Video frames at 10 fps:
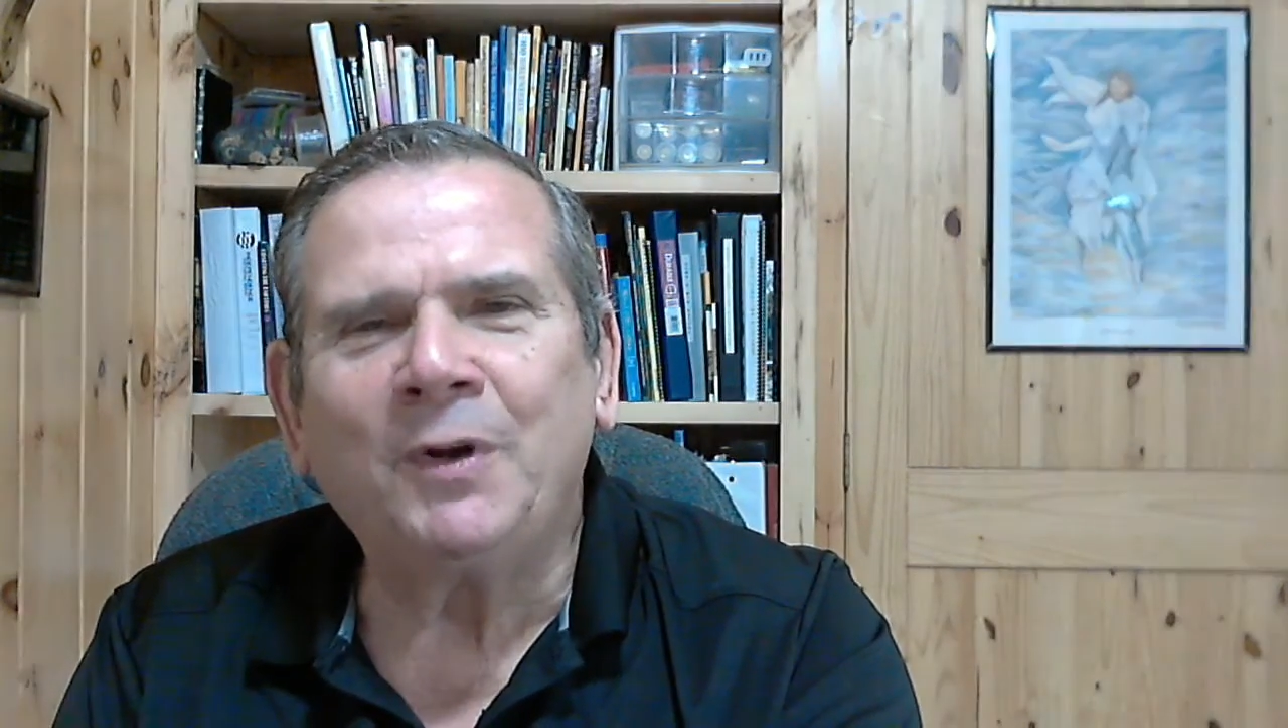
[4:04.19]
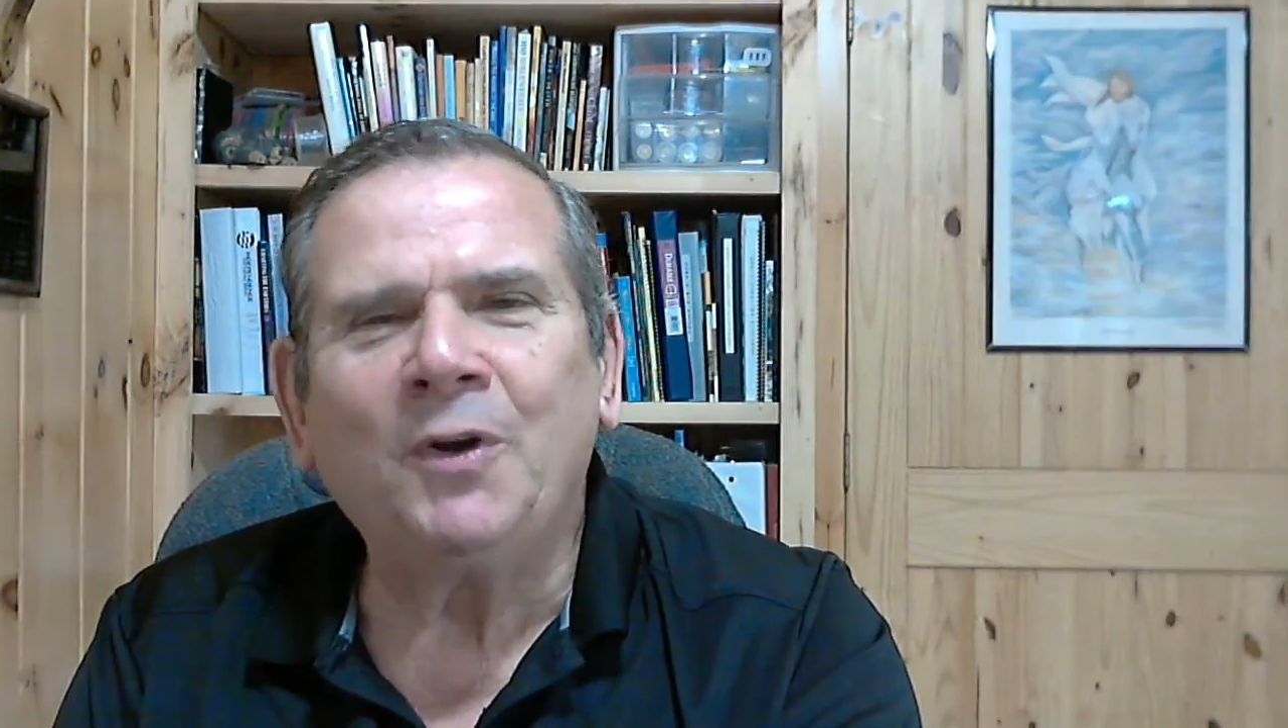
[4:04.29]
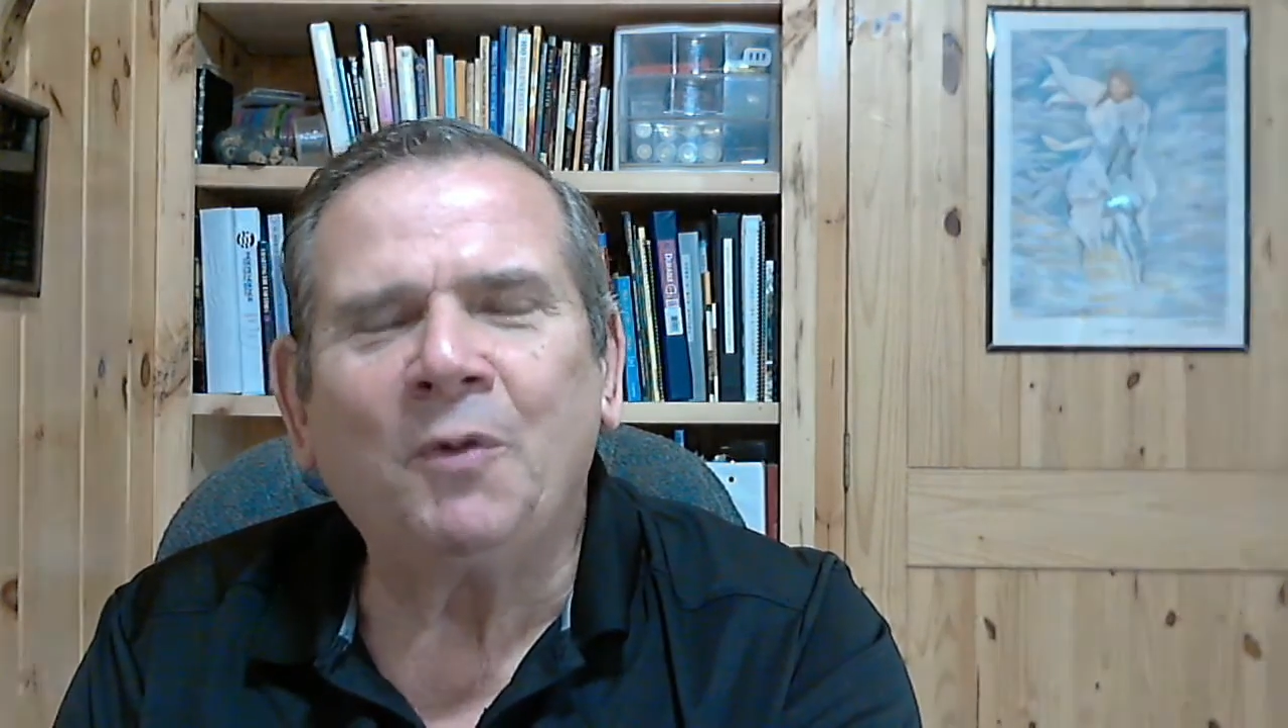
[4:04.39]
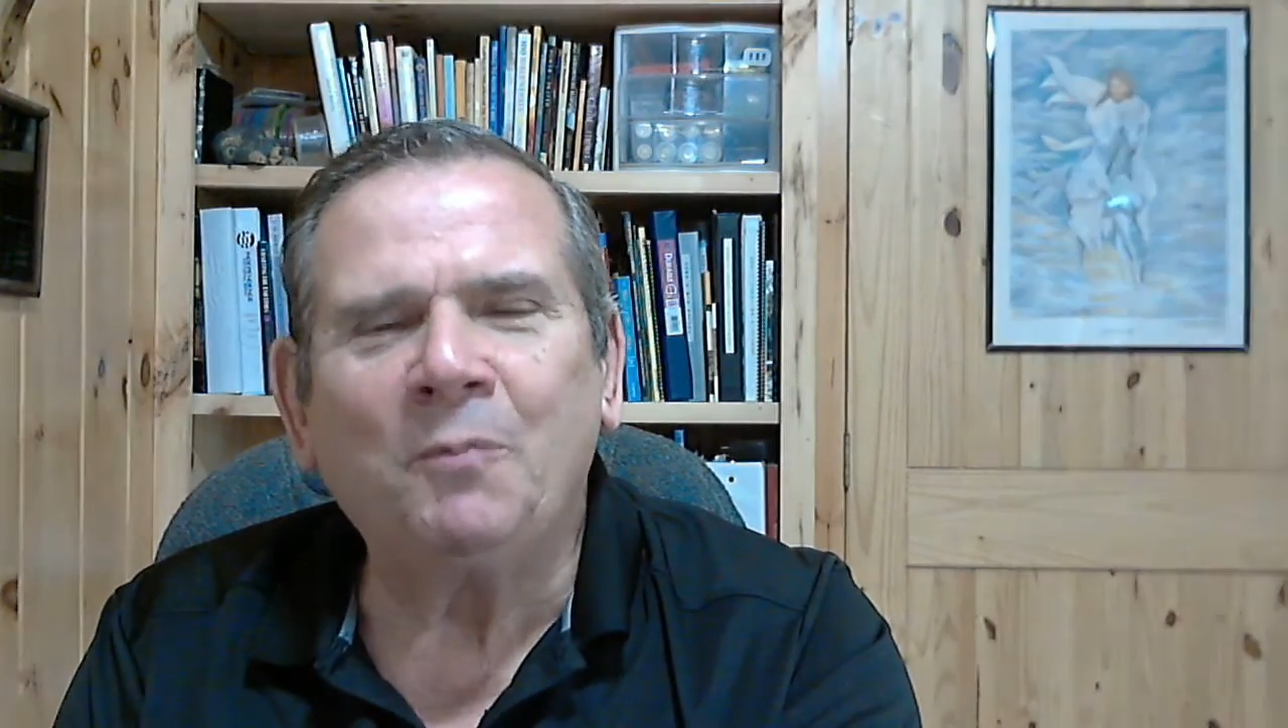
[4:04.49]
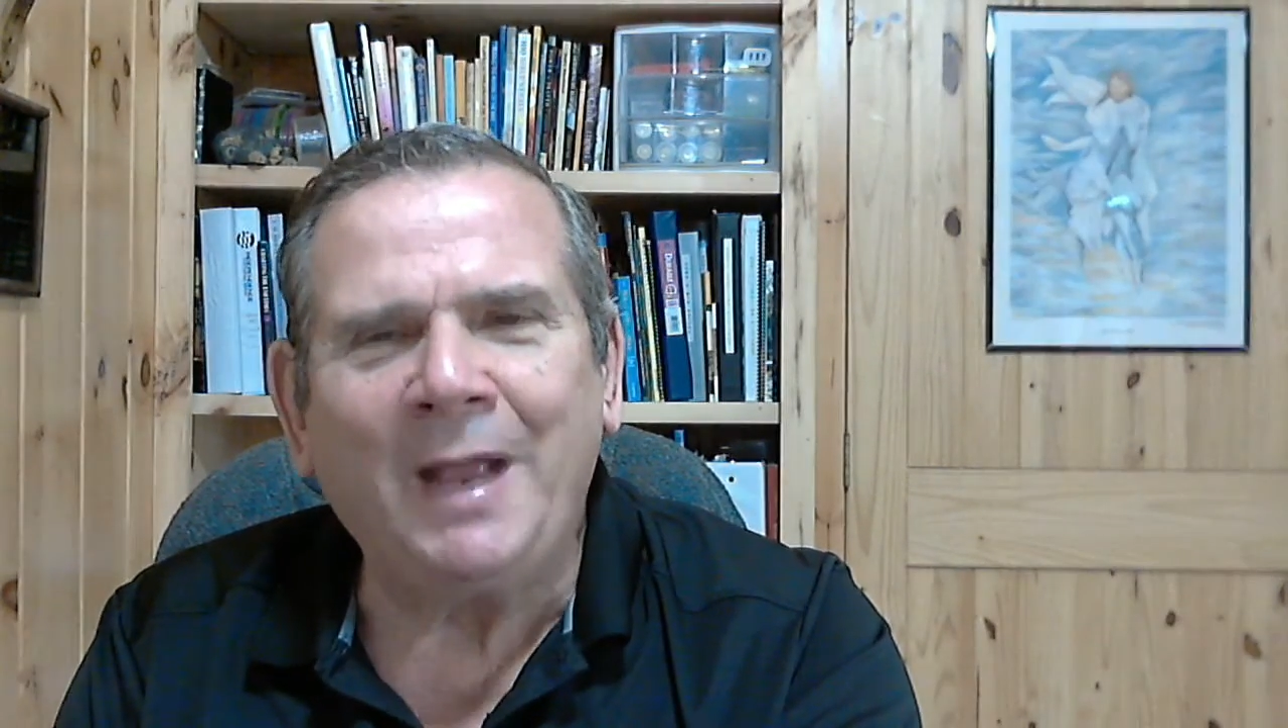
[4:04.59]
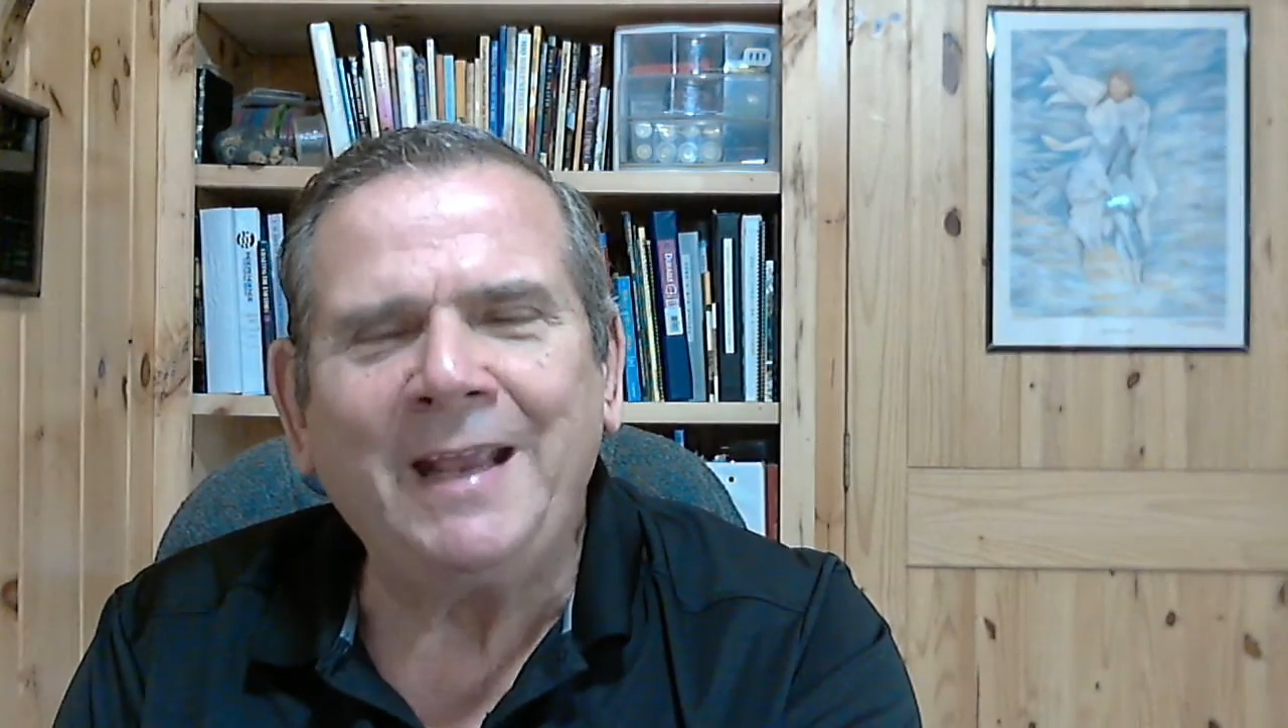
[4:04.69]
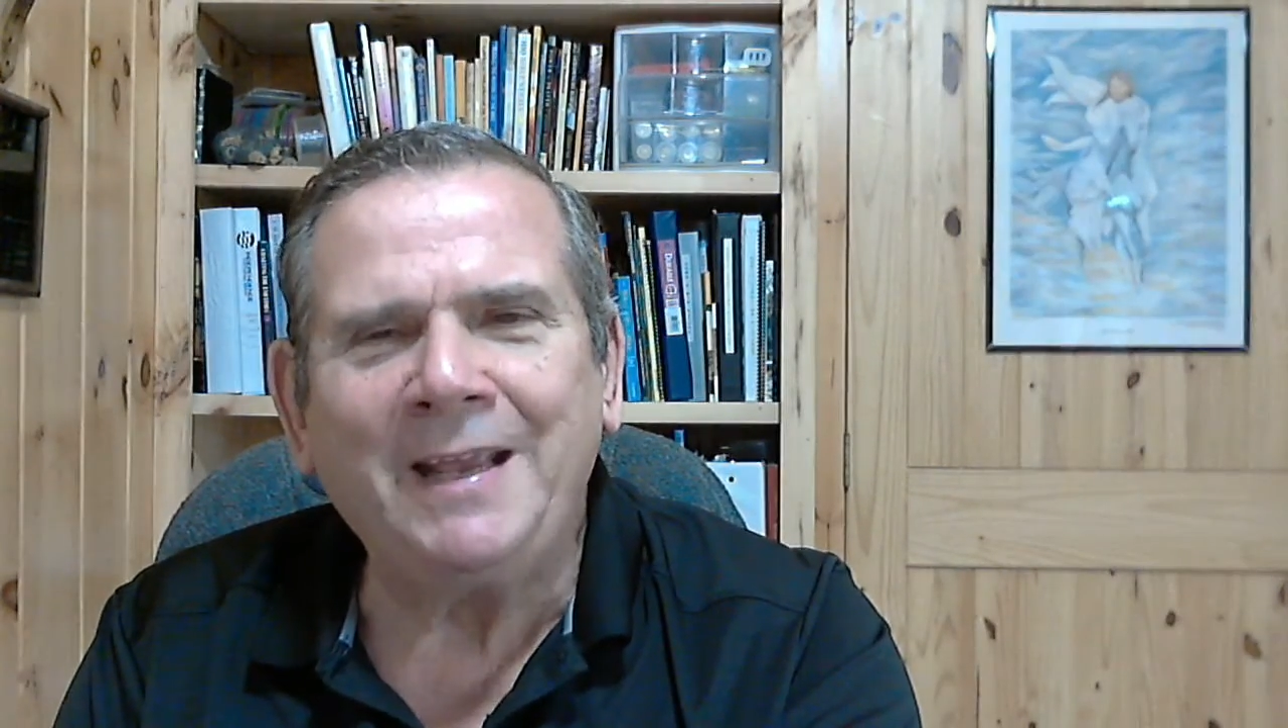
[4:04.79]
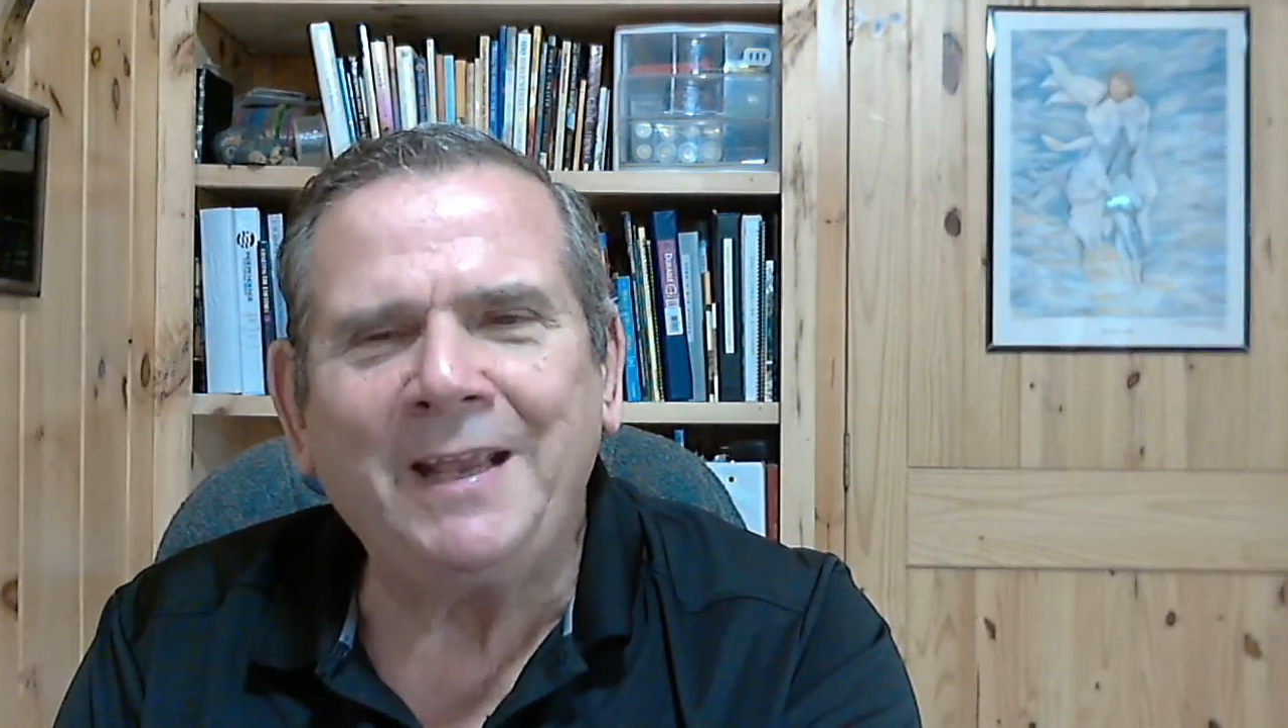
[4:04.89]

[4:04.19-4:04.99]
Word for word: obey